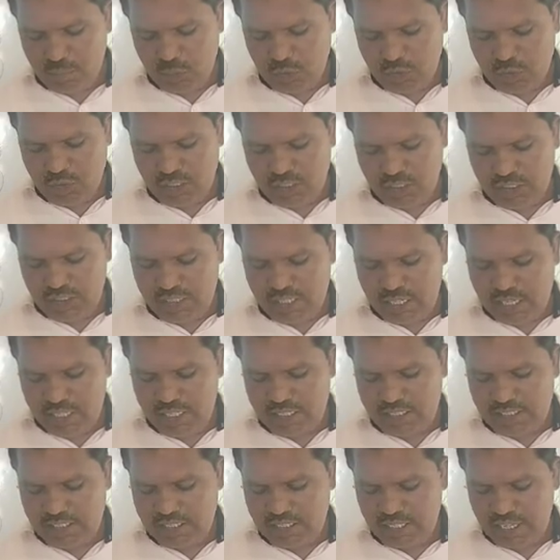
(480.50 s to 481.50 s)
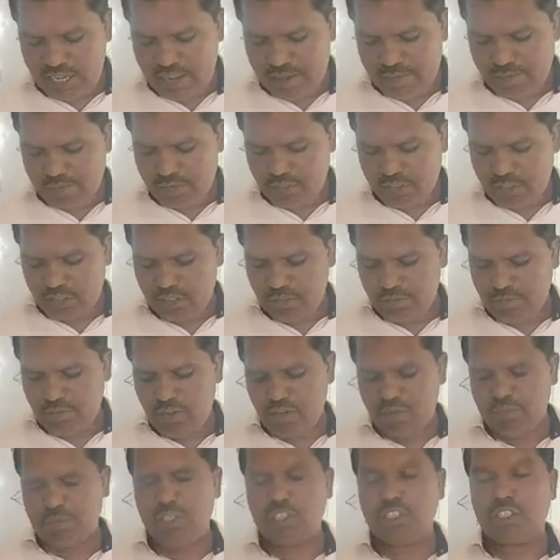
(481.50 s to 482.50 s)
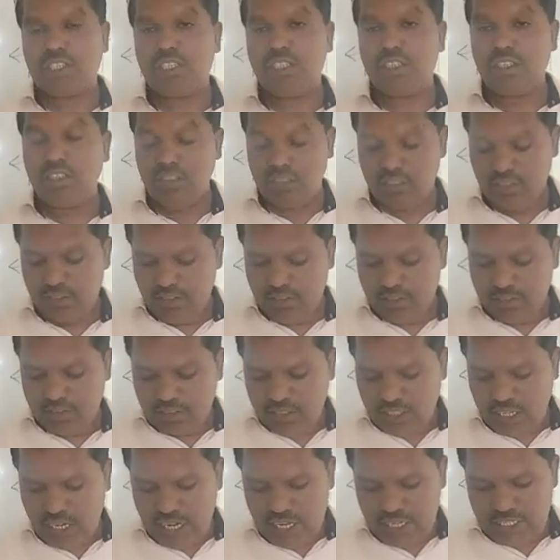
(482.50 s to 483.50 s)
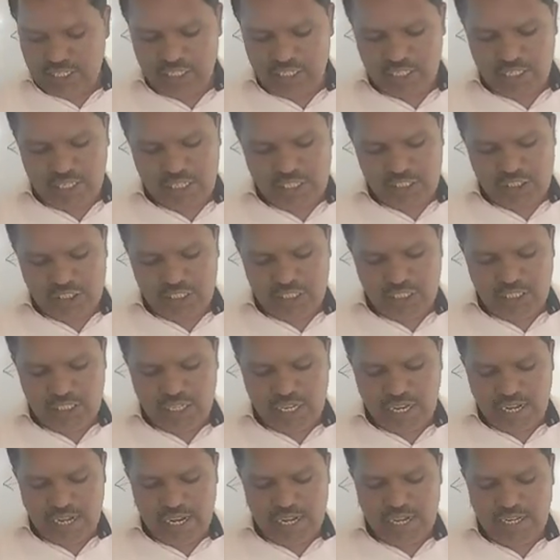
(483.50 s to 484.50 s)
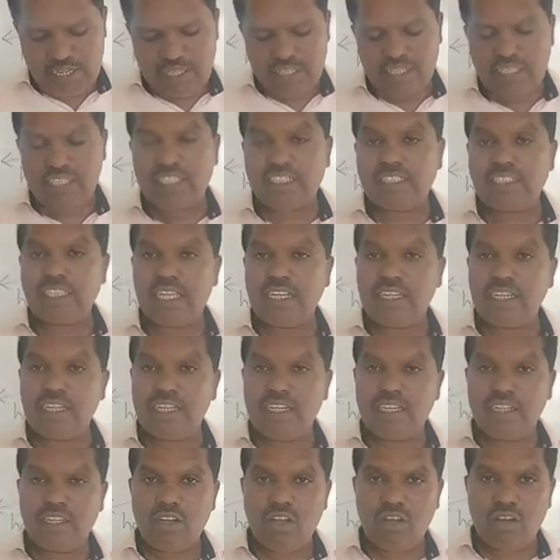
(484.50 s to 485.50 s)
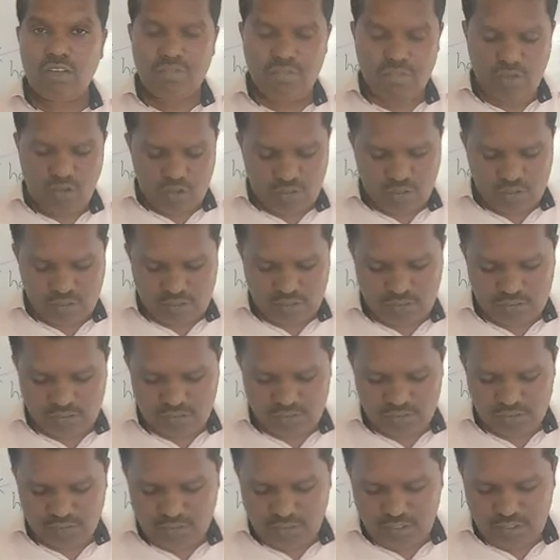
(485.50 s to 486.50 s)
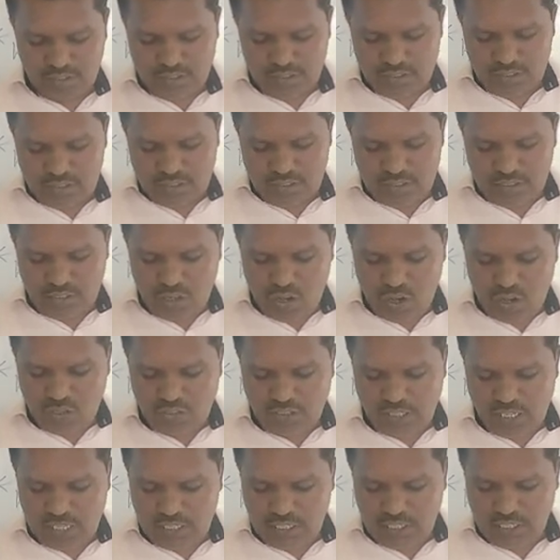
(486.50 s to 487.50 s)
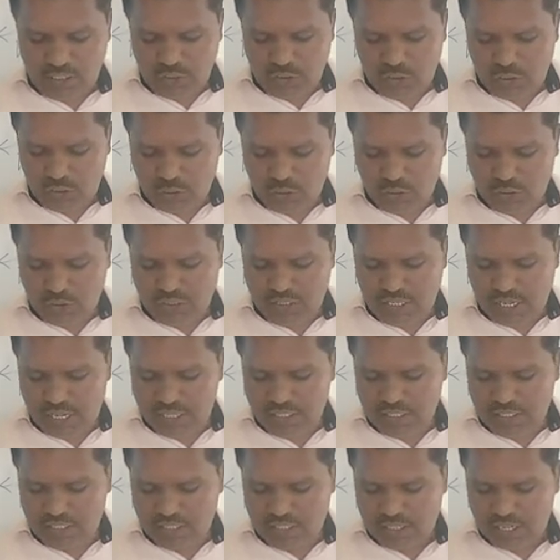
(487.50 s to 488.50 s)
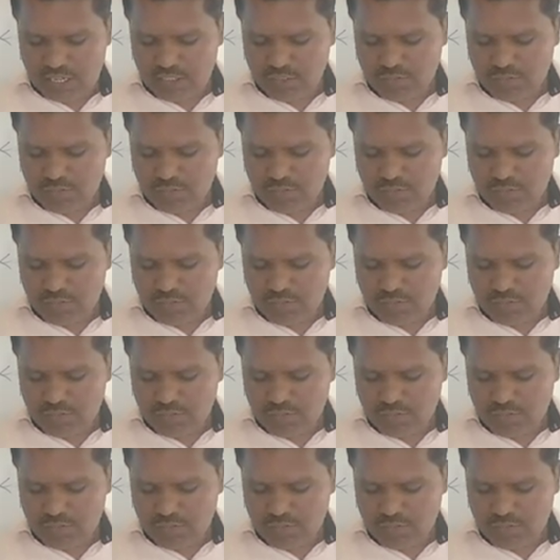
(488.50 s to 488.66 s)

process that describes the formation, alternation and recycling of rocks. The rock cycle shows that the